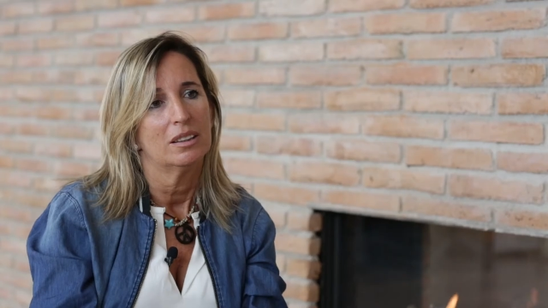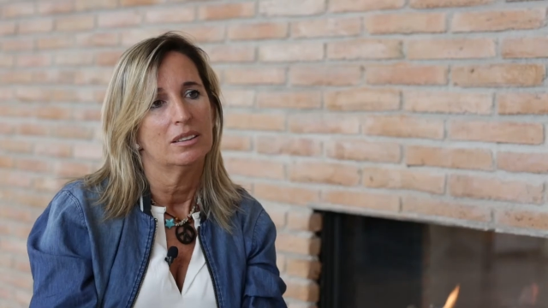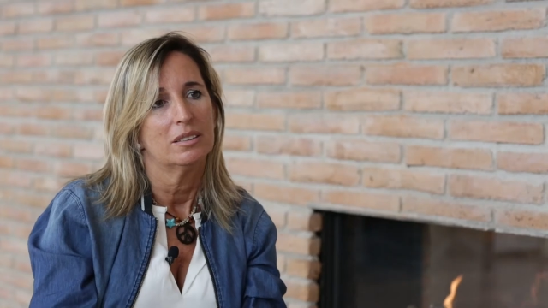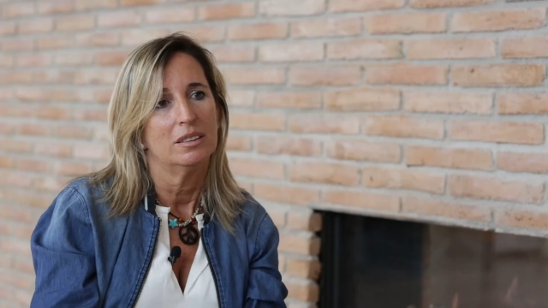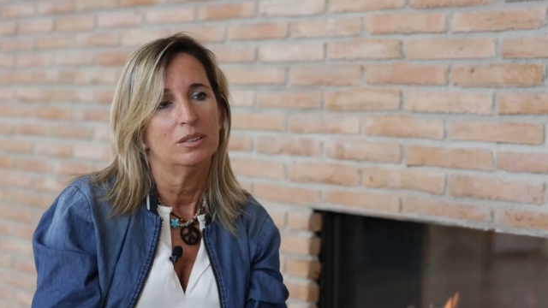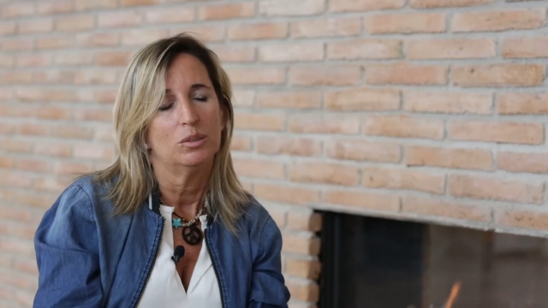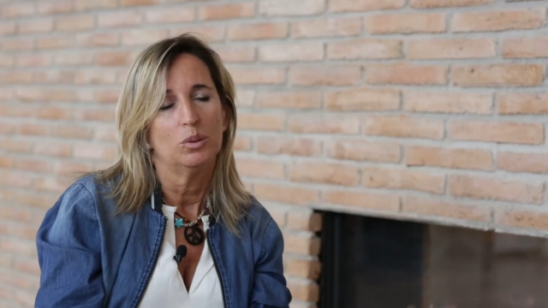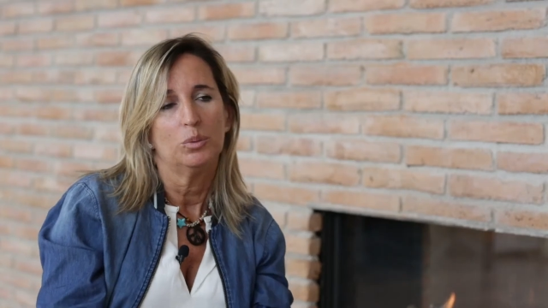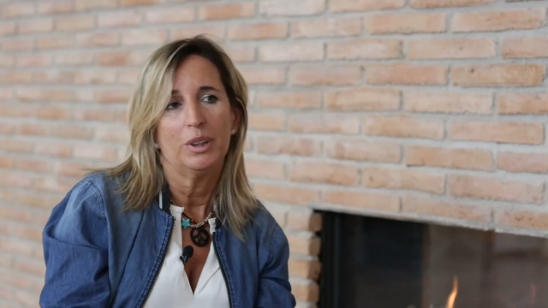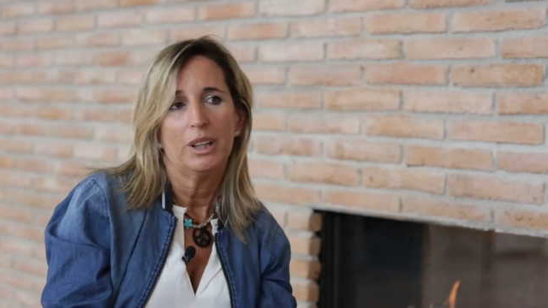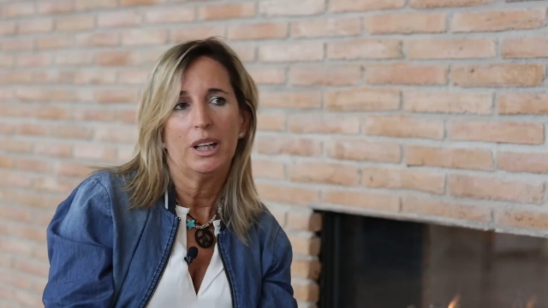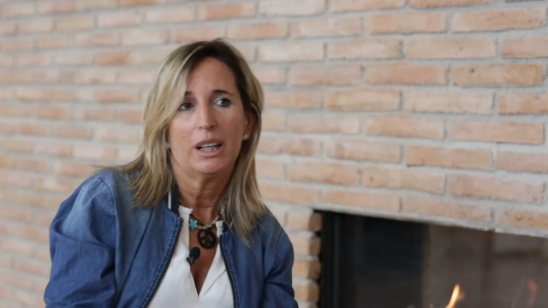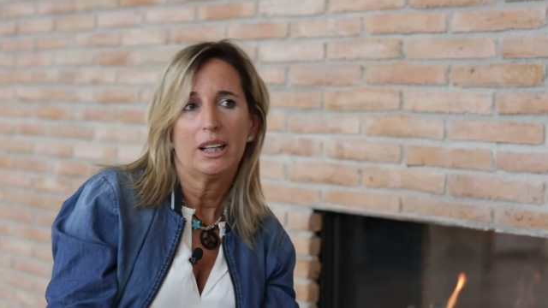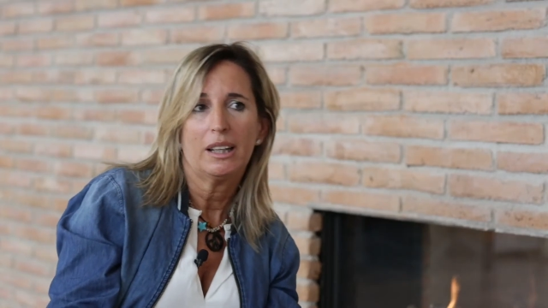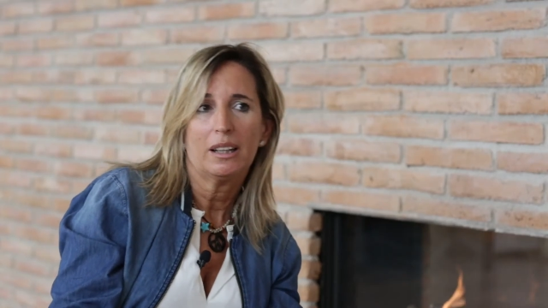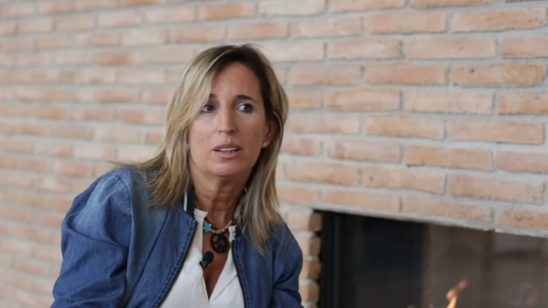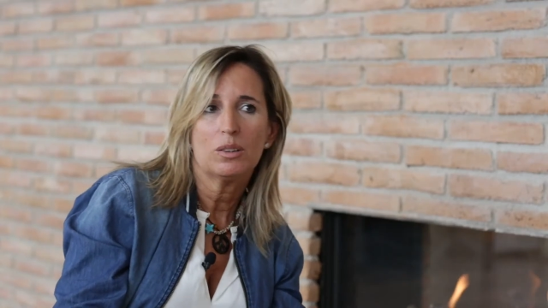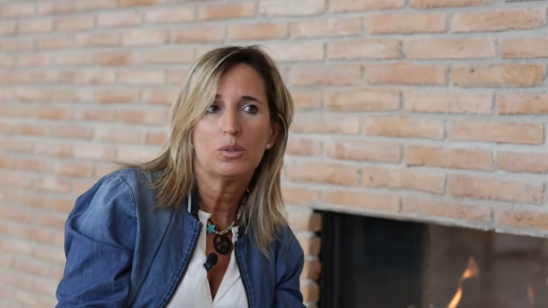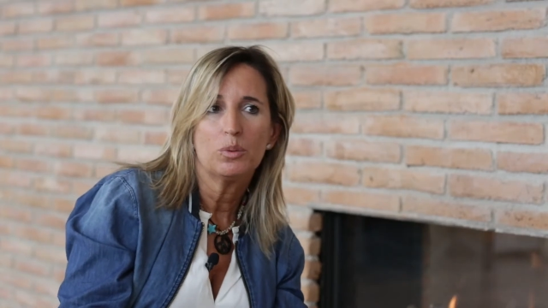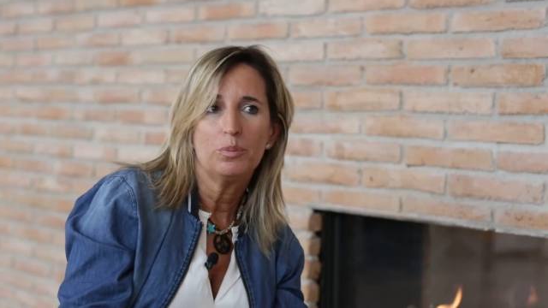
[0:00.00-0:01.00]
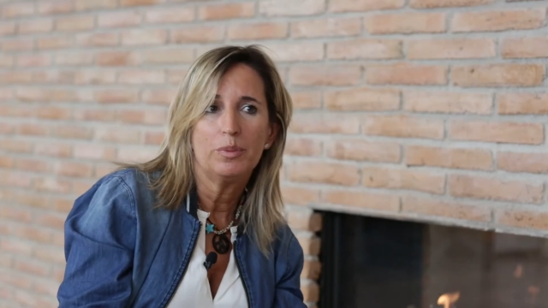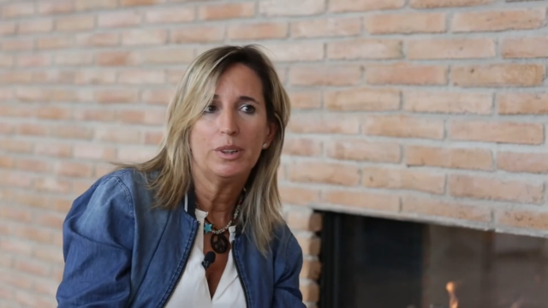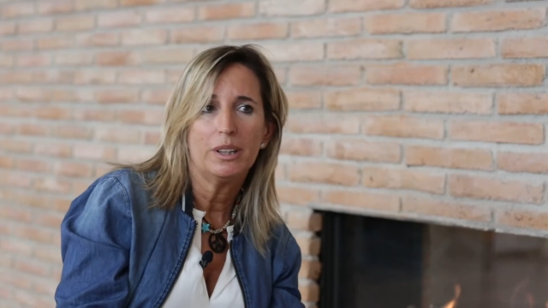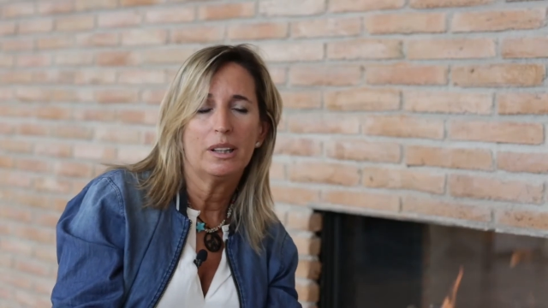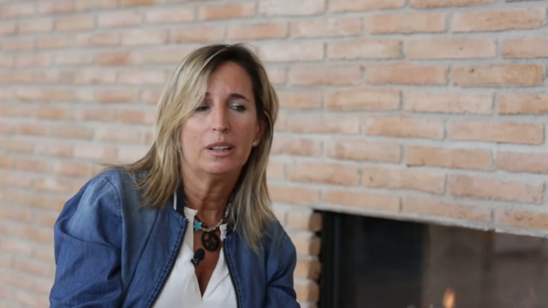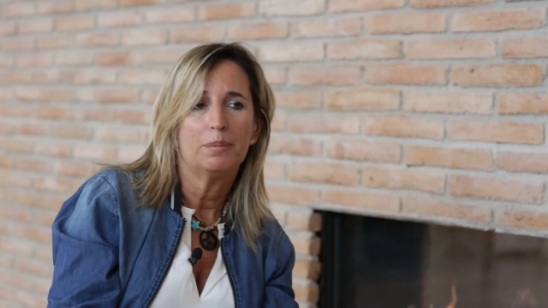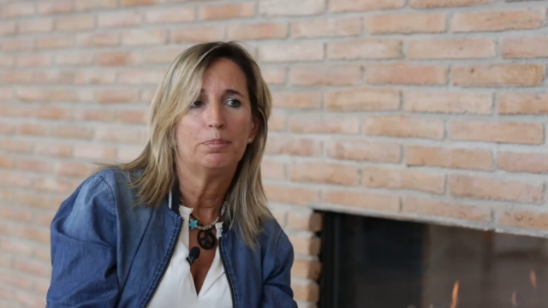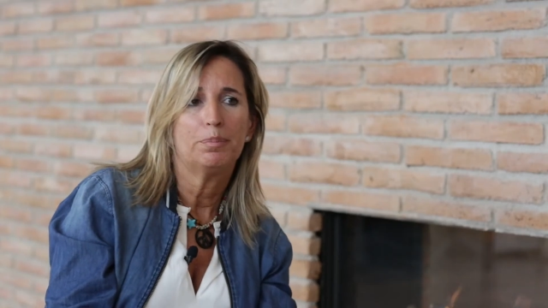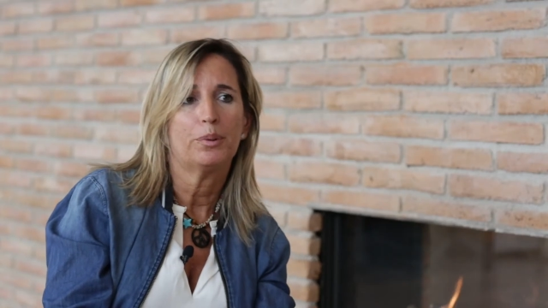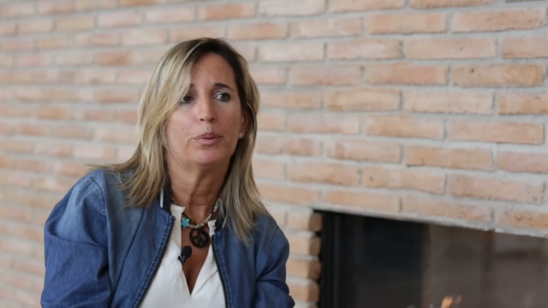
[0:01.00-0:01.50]
If I had to sum up the
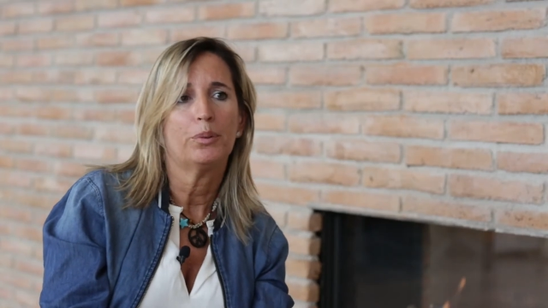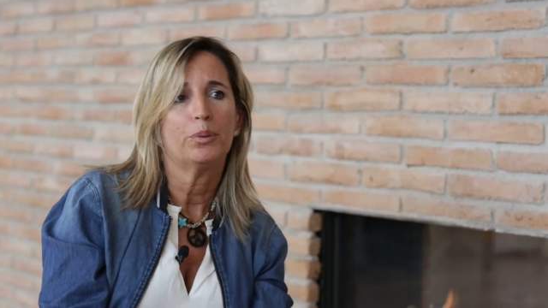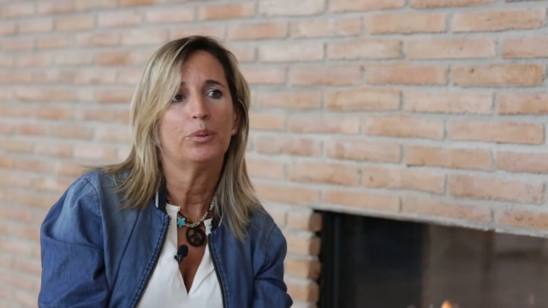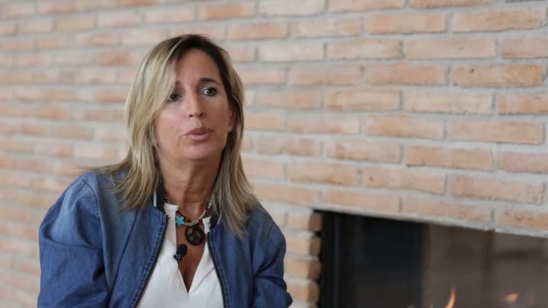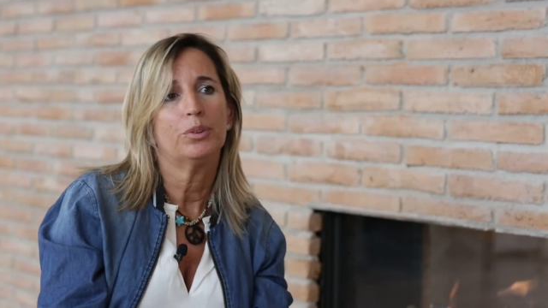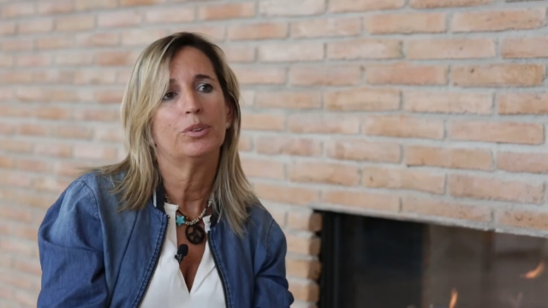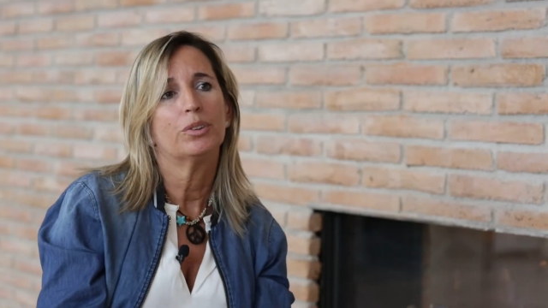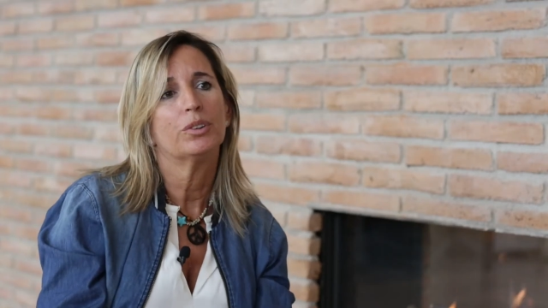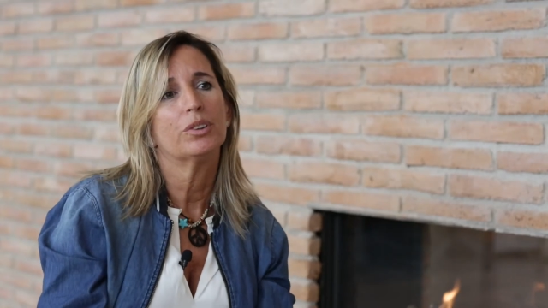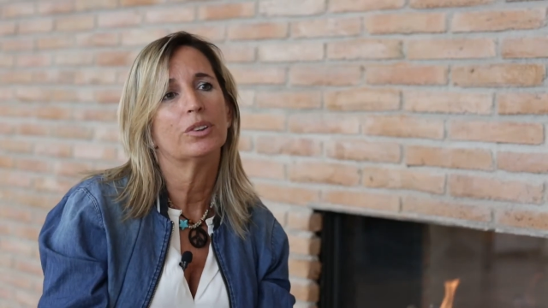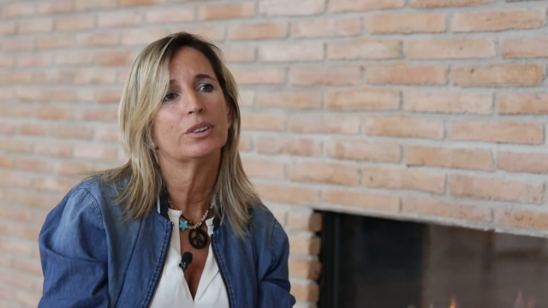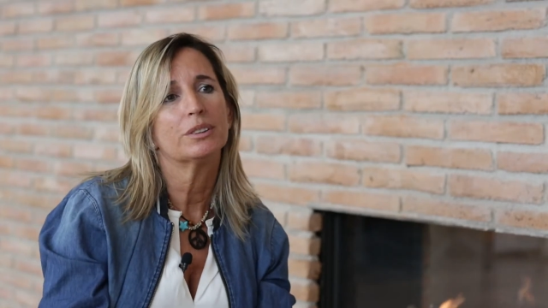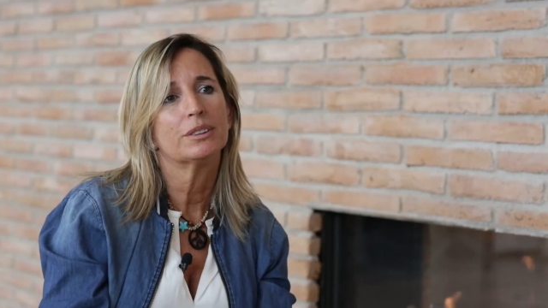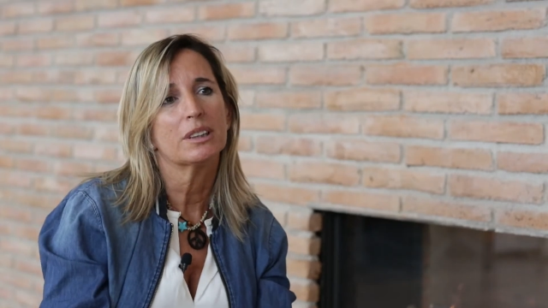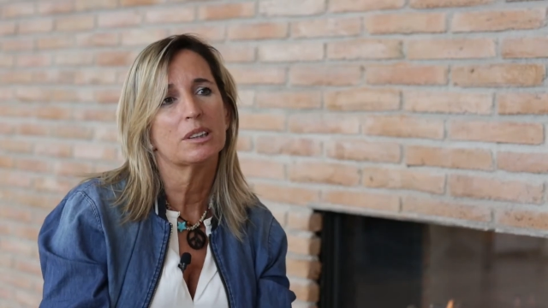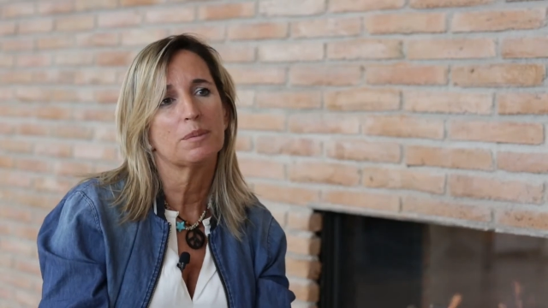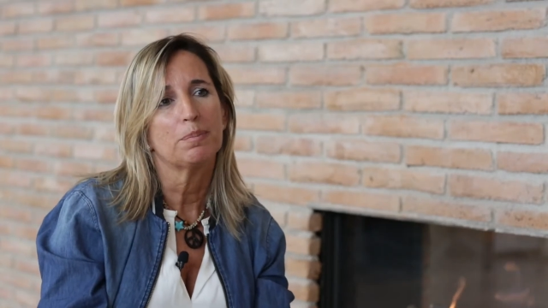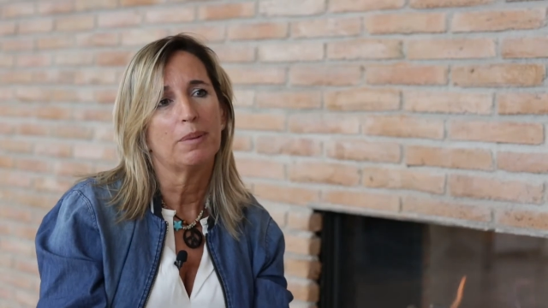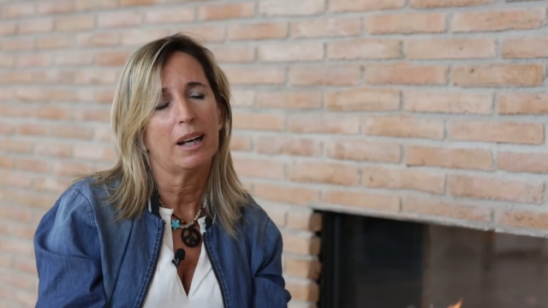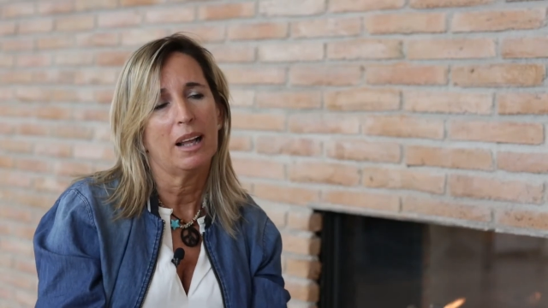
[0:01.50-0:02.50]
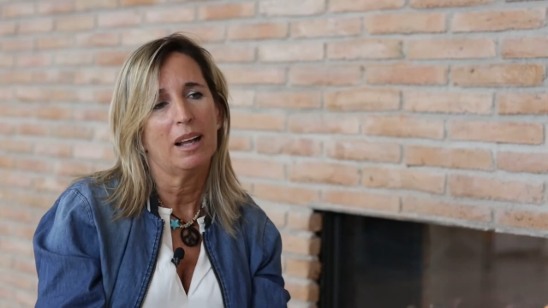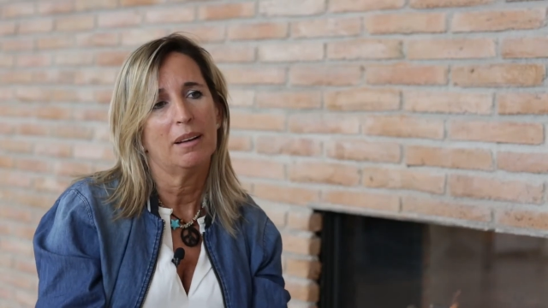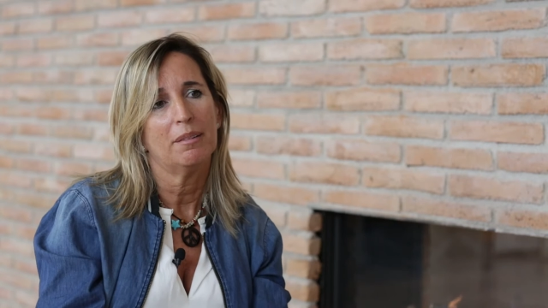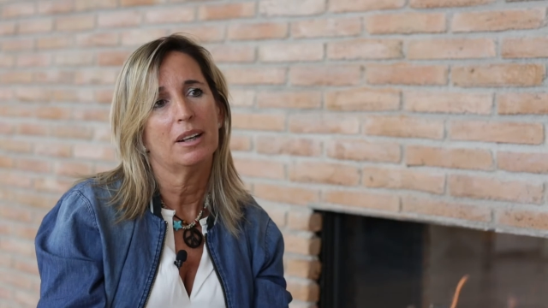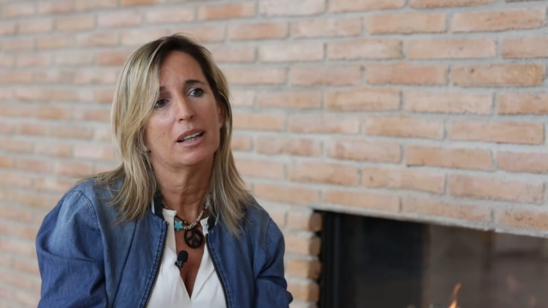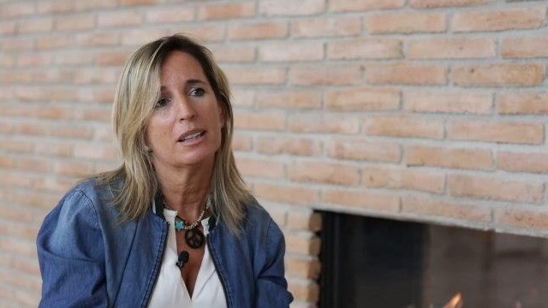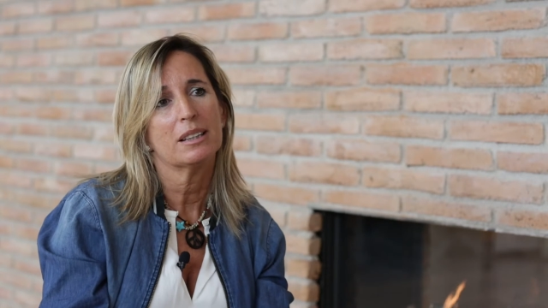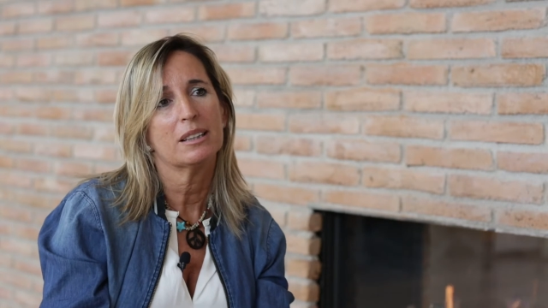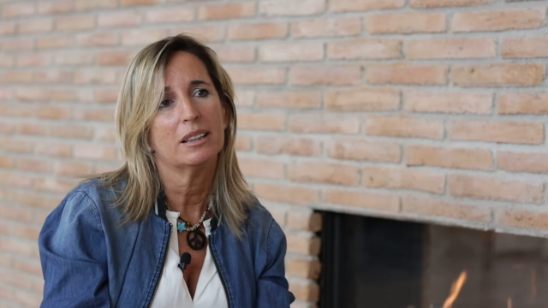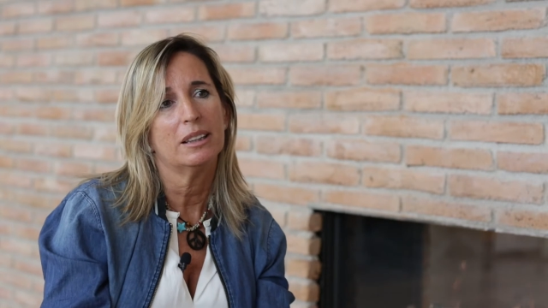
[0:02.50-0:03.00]
product in 3
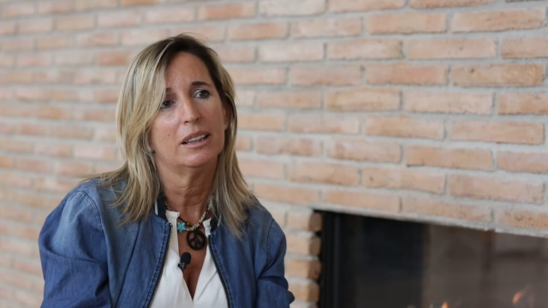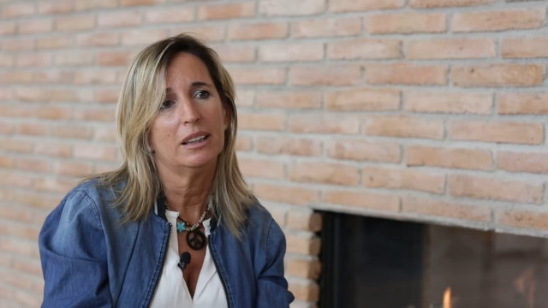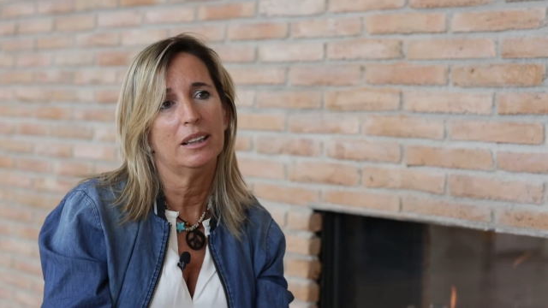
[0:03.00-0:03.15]
words,